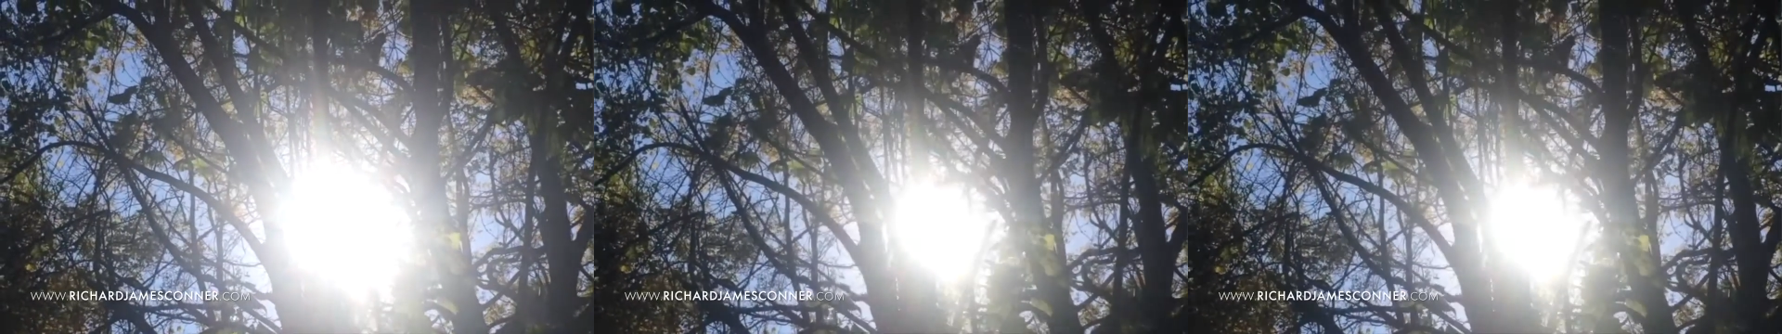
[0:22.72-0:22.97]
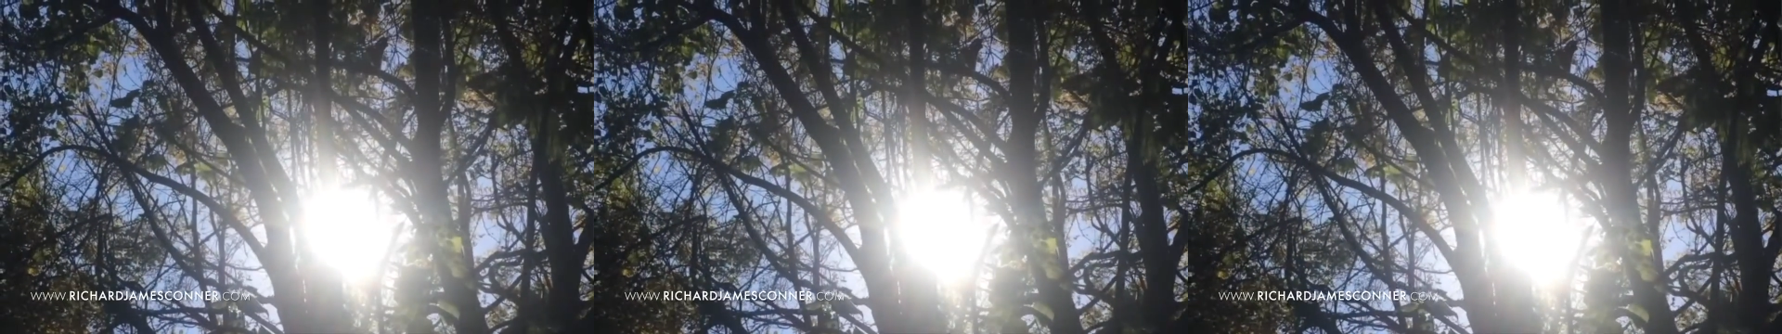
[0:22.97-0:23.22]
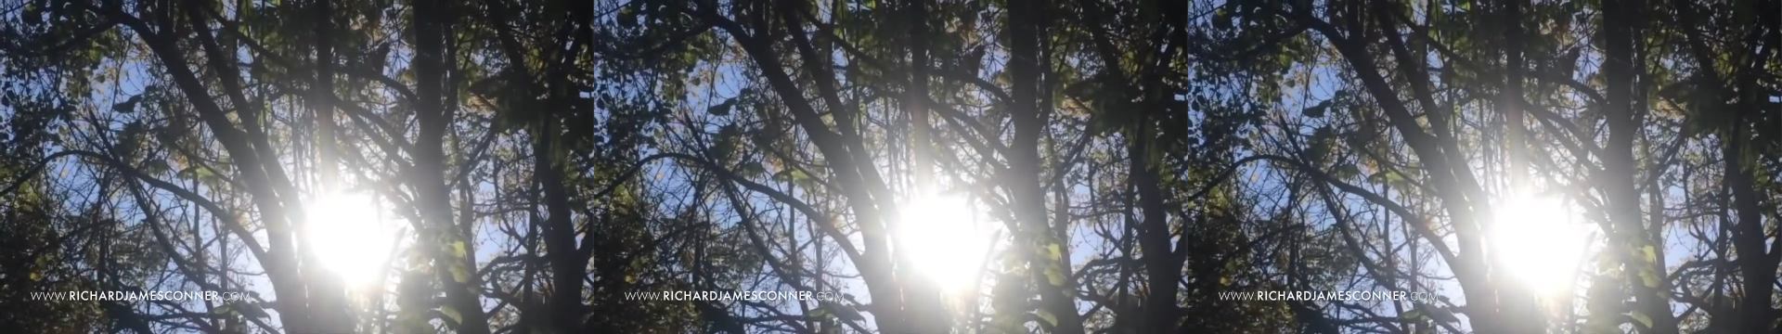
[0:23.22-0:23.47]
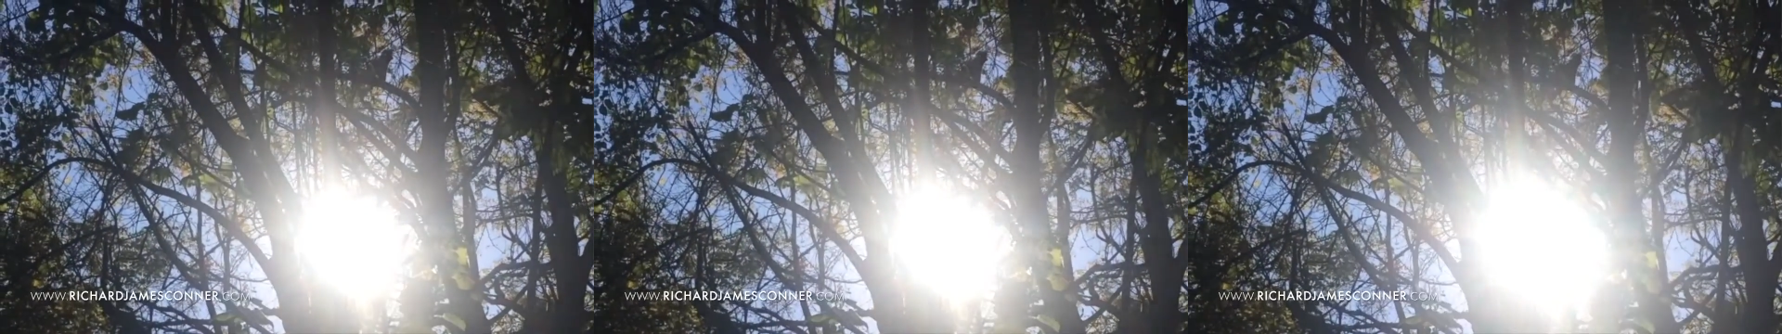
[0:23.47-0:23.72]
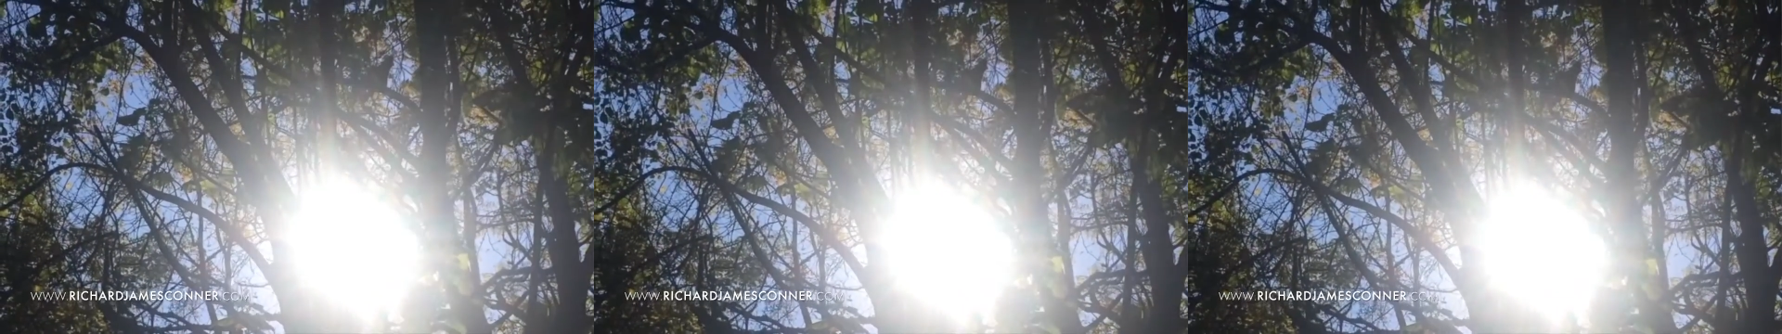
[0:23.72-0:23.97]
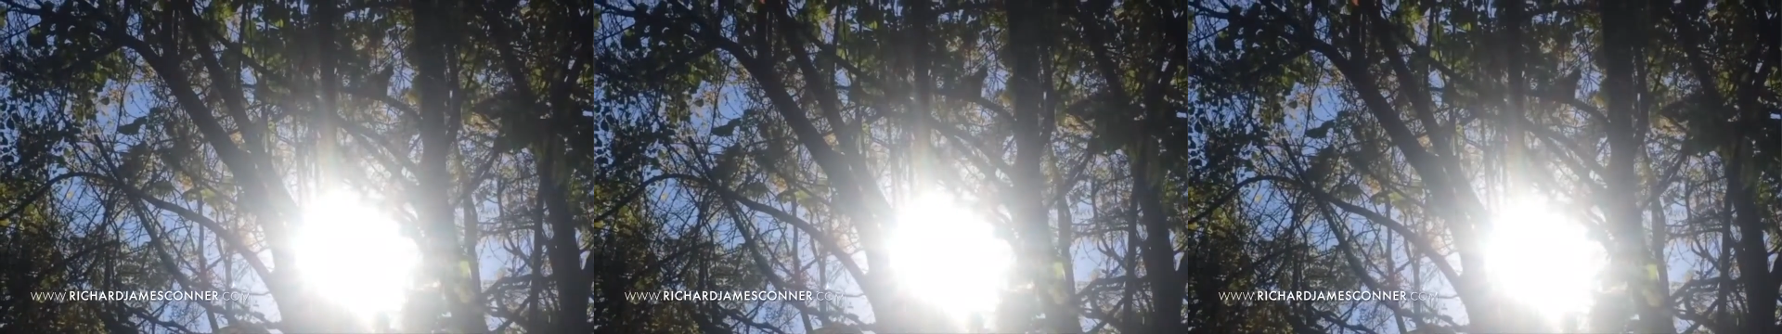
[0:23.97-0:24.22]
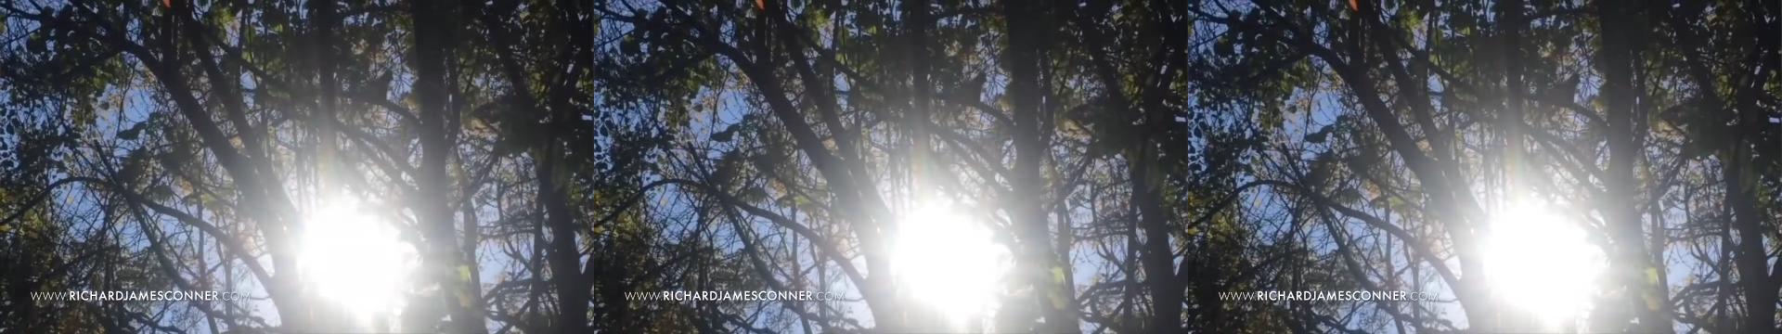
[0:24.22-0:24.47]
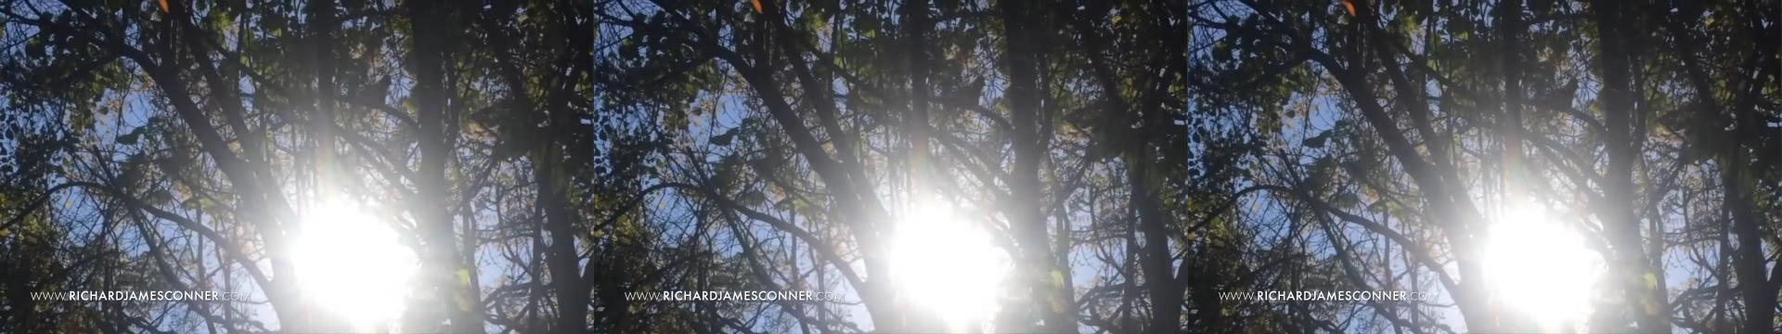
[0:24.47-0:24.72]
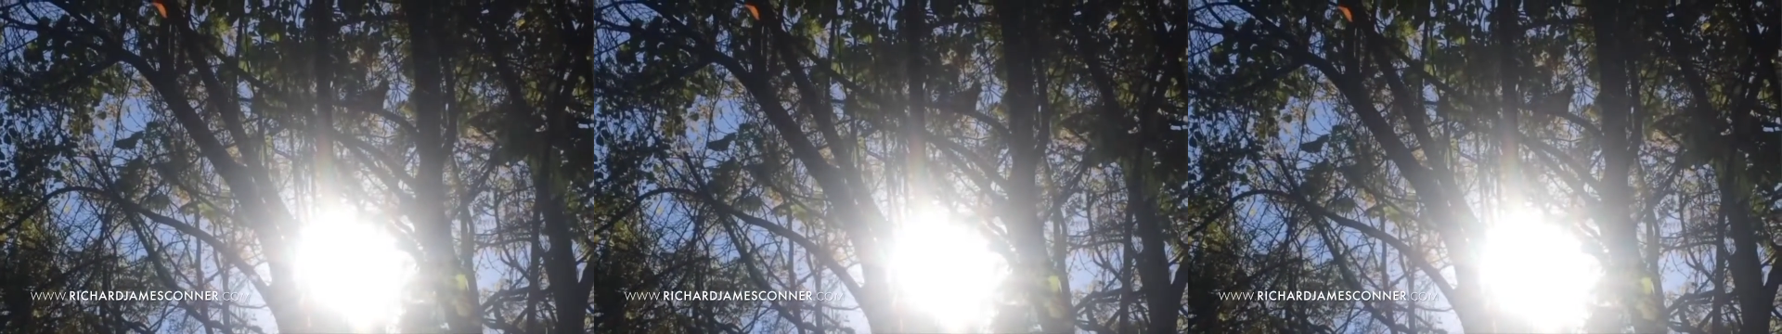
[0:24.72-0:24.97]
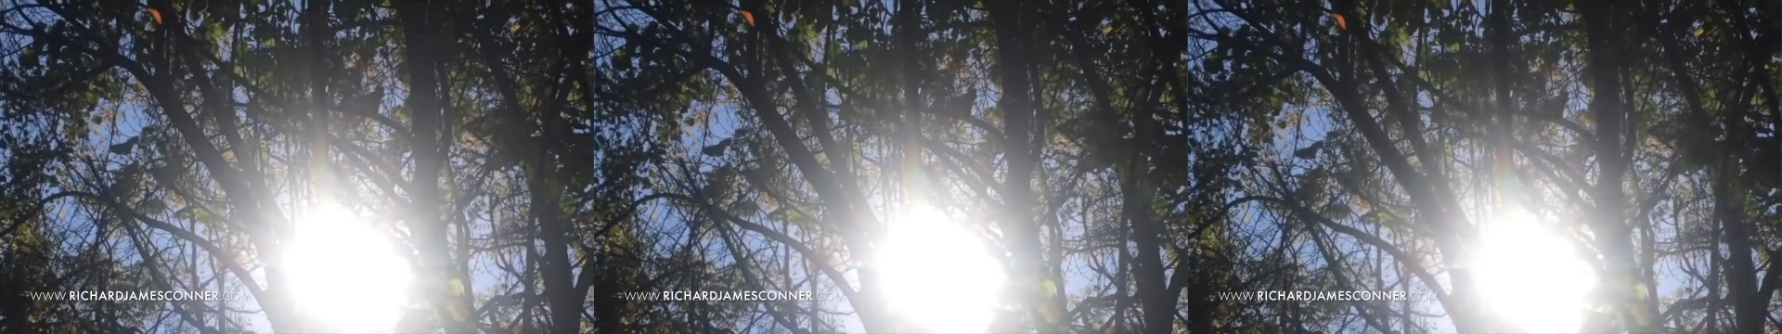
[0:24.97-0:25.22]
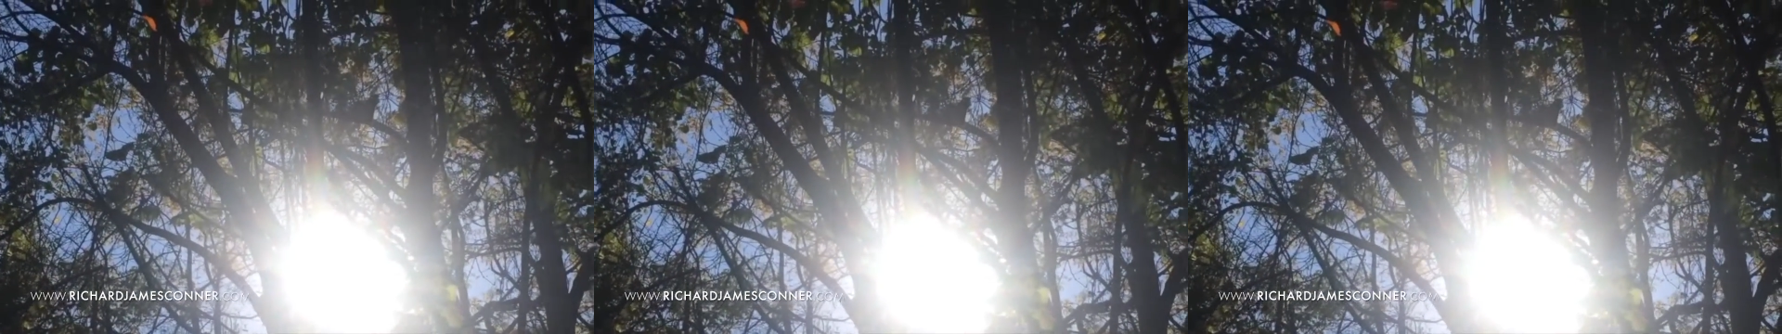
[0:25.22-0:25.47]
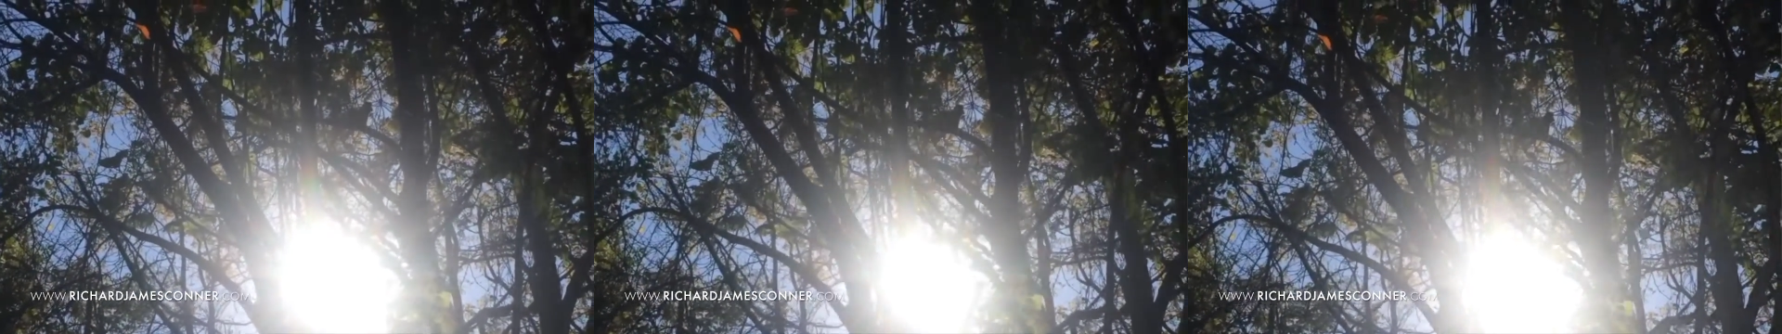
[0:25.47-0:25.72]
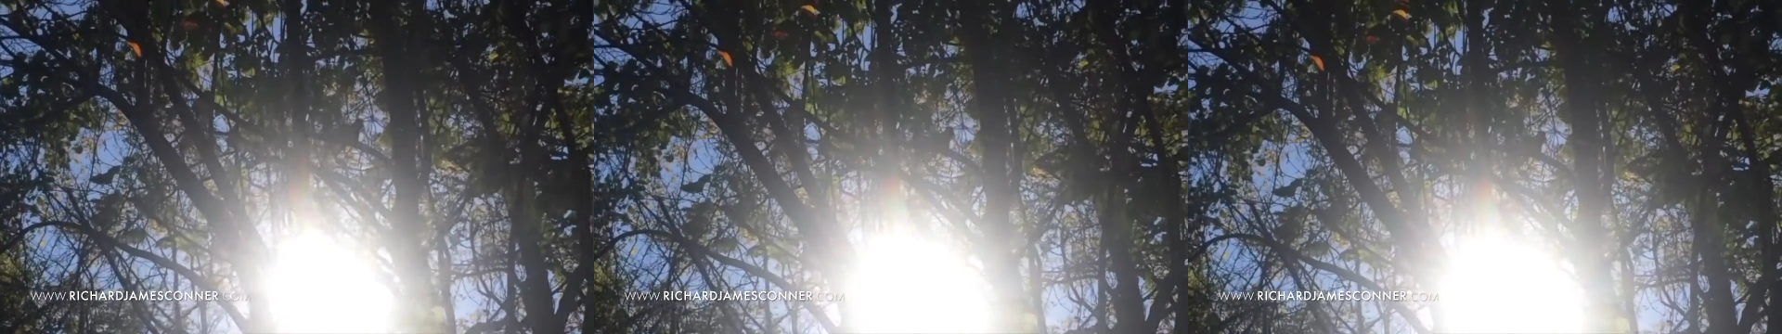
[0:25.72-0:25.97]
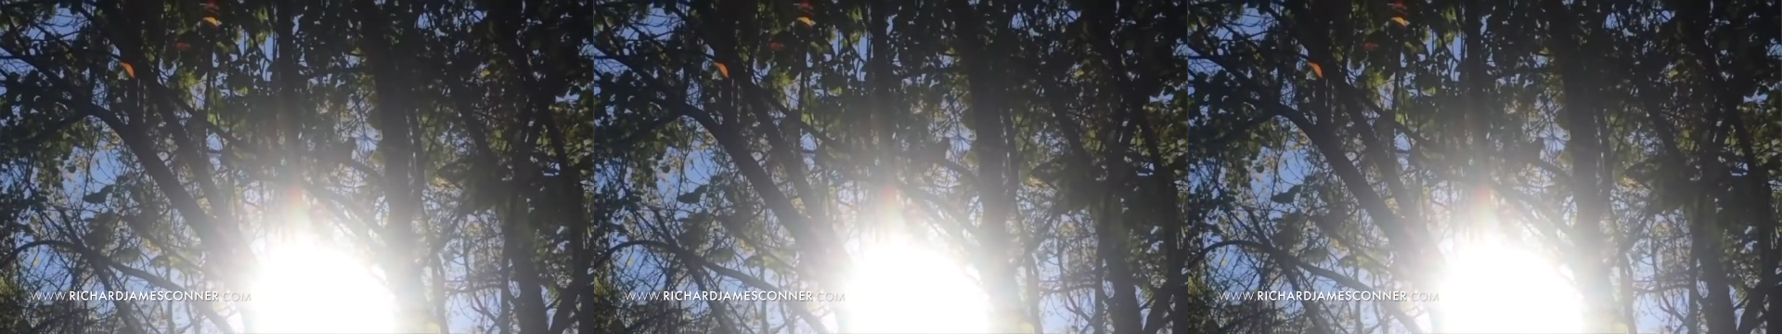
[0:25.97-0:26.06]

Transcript: Nobody's mouth can be seen.